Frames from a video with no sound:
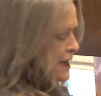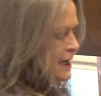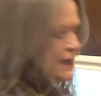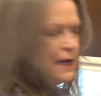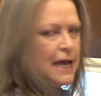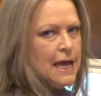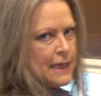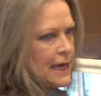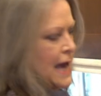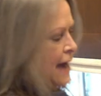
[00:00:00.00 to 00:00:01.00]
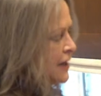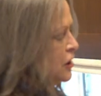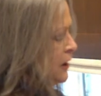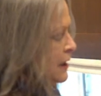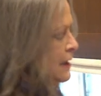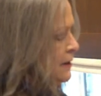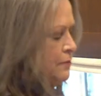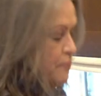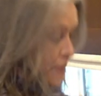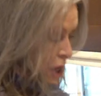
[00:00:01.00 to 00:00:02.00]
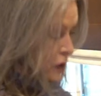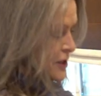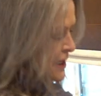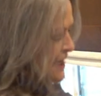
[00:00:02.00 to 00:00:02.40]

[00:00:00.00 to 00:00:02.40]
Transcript: heat, they actually melt.